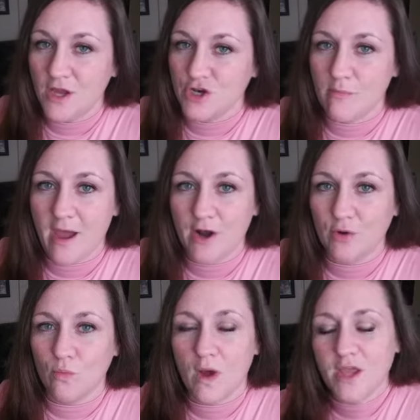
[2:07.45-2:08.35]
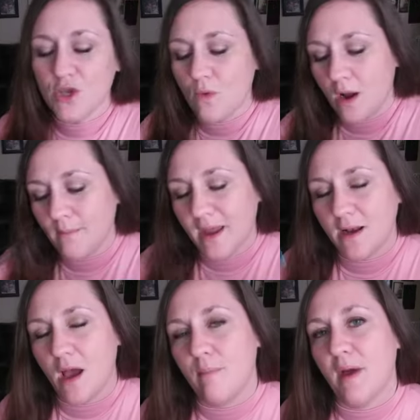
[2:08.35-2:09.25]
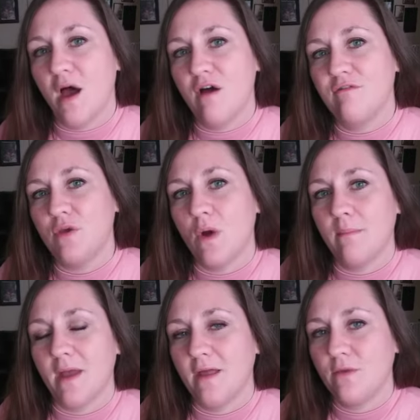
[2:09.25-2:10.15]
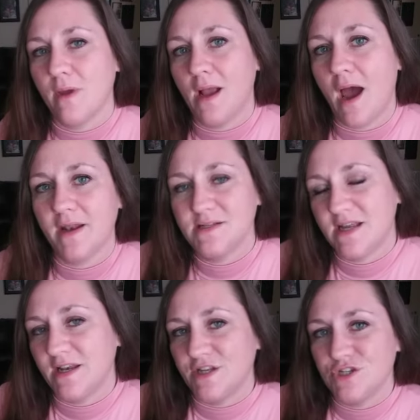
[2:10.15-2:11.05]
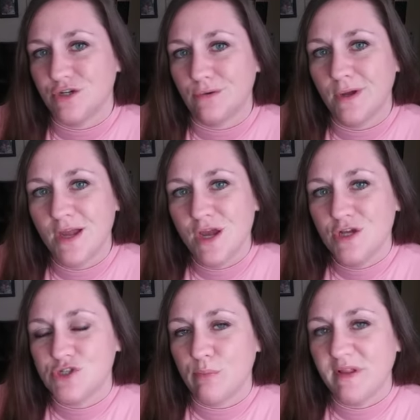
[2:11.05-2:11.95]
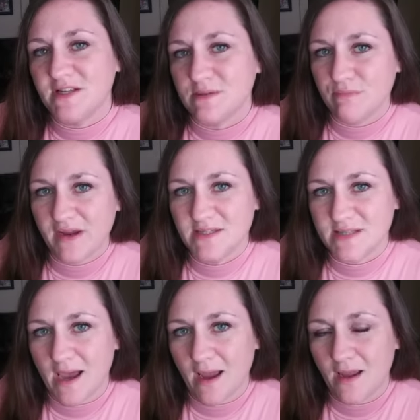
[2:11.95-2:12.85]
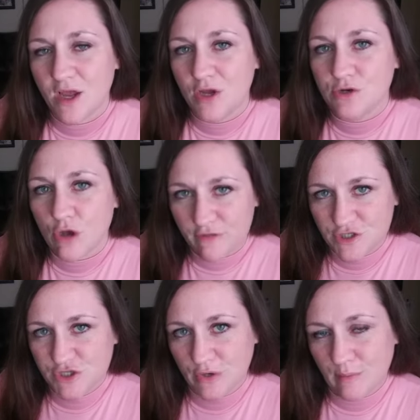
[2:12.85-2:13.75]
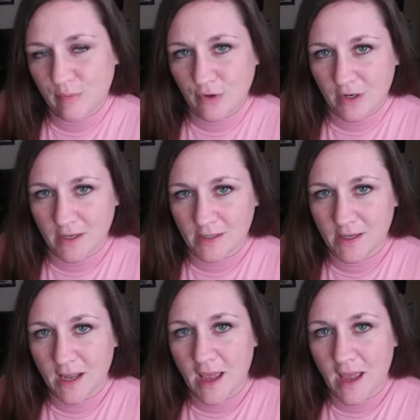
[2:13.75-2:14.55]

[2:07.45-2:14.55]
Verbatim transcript: No matter what you are made up of, you are made the way God intended you. So please embrace that. Know that you're important.